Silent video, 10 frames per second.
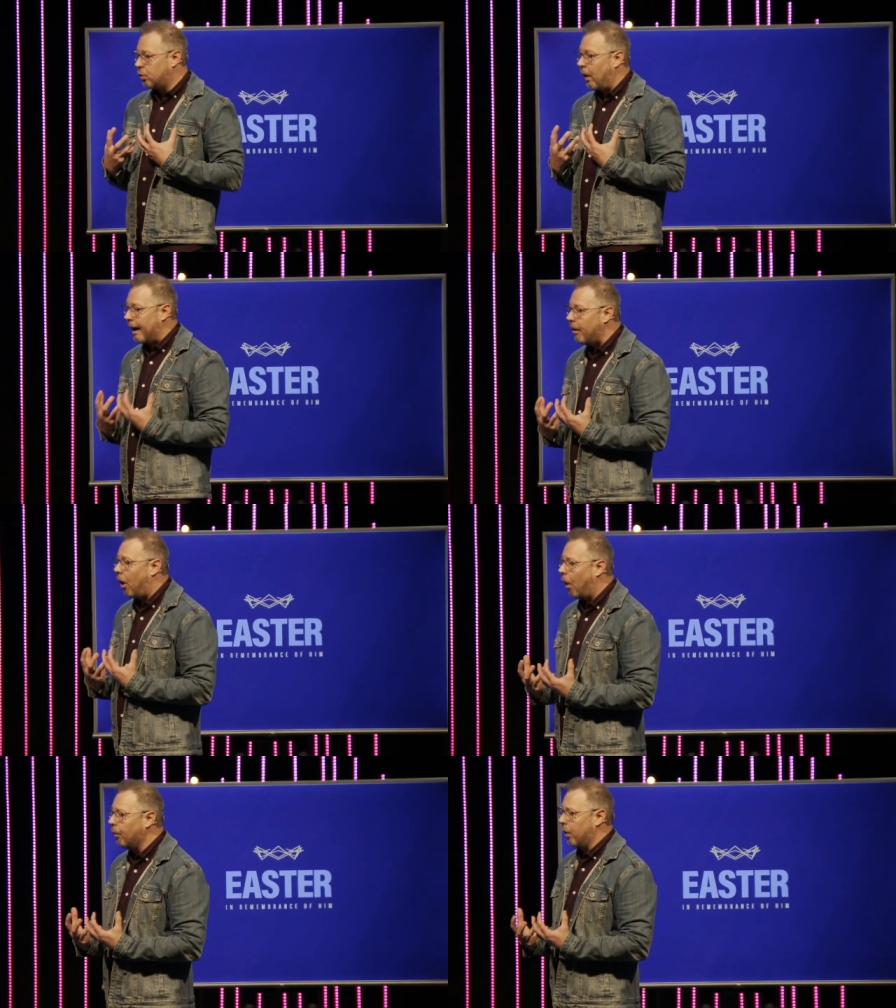grab a
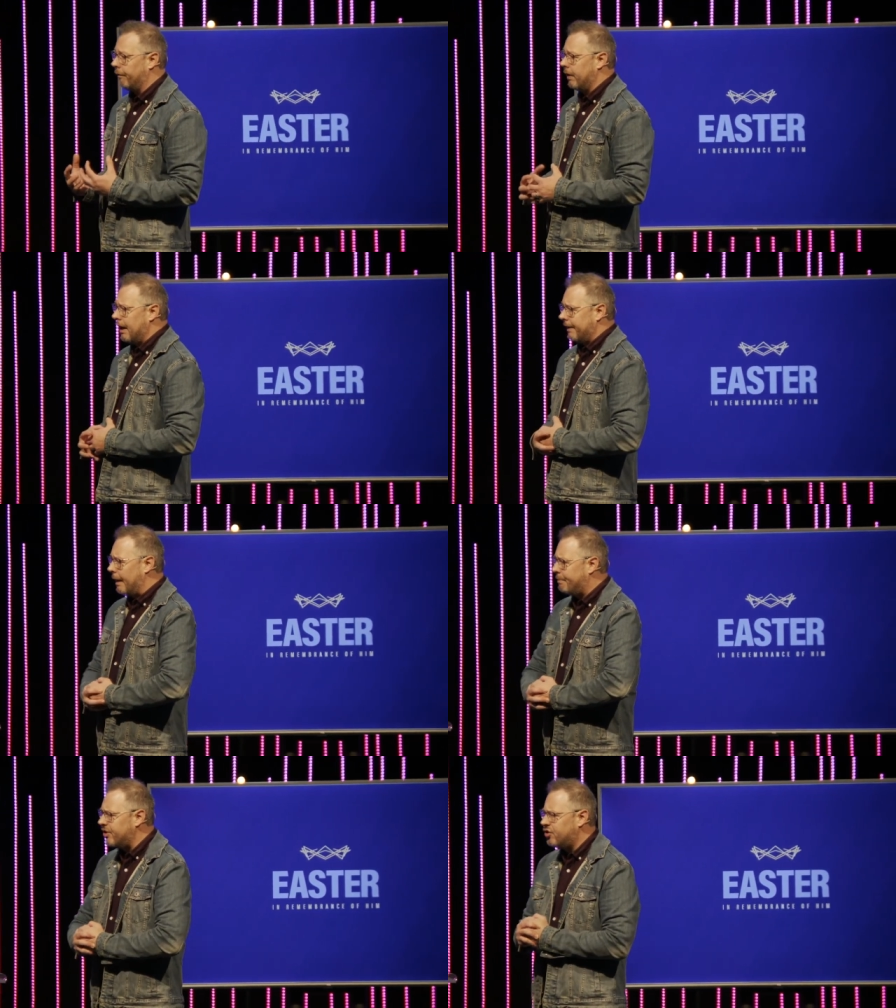hold of.
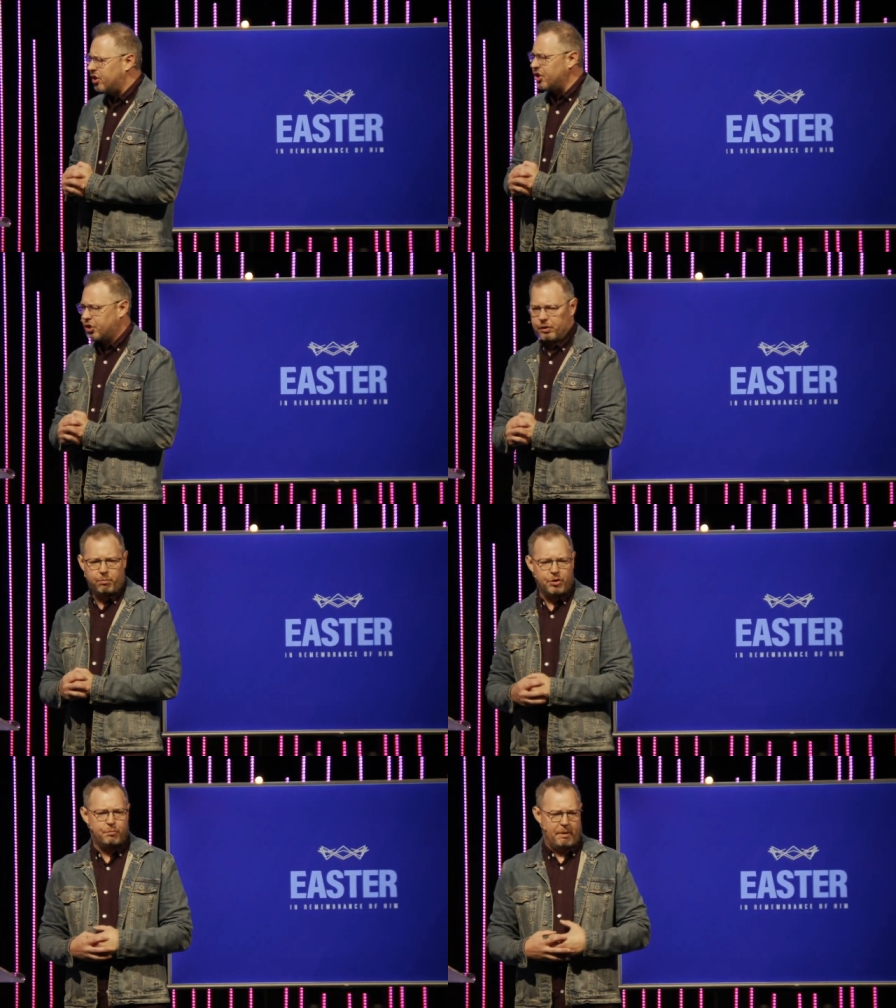Their
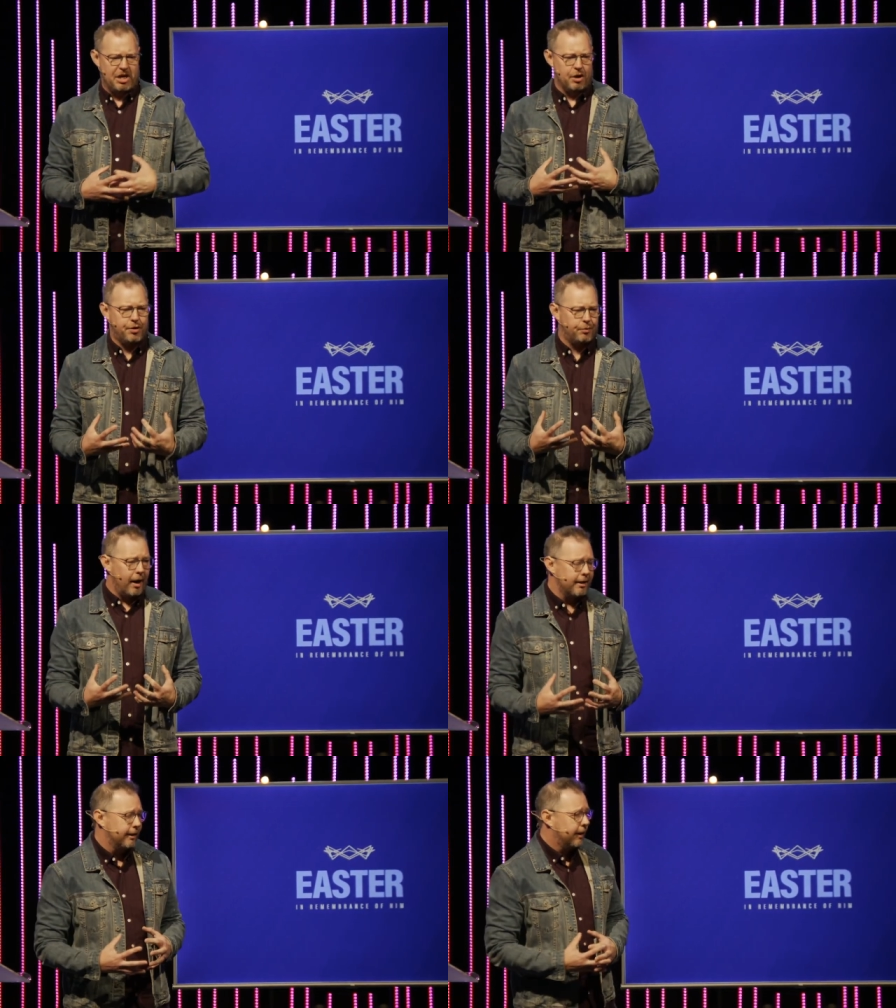position was being
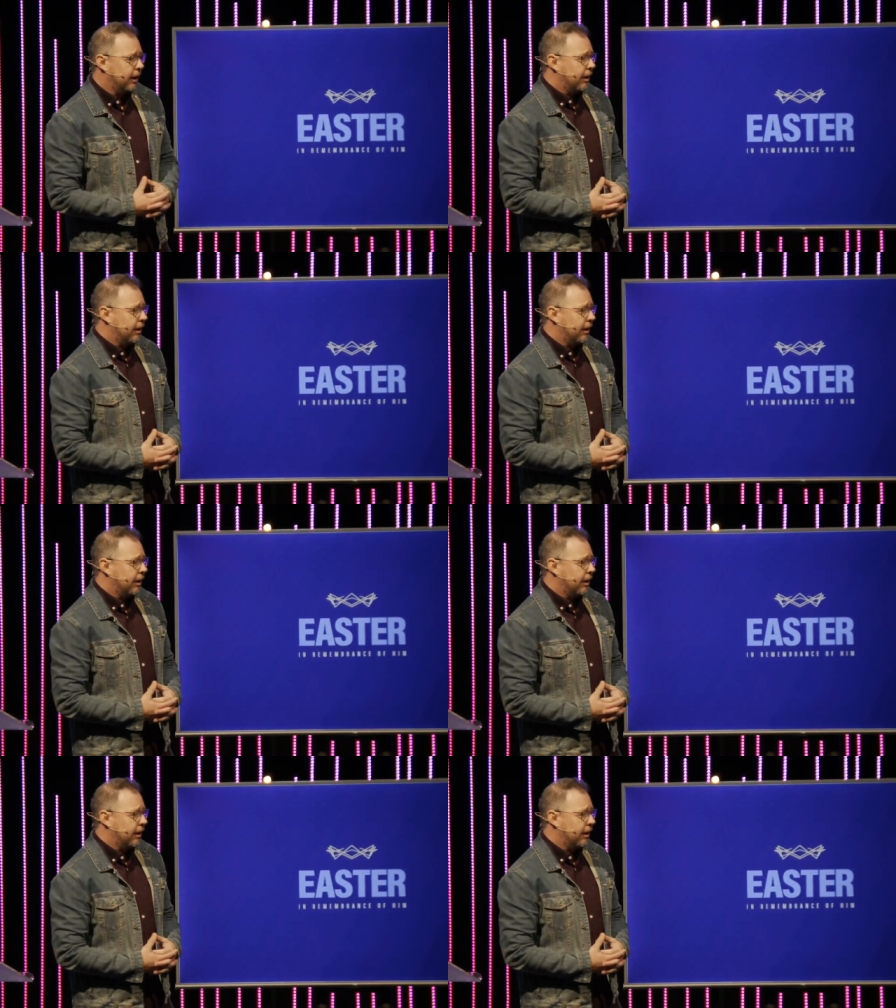threatened.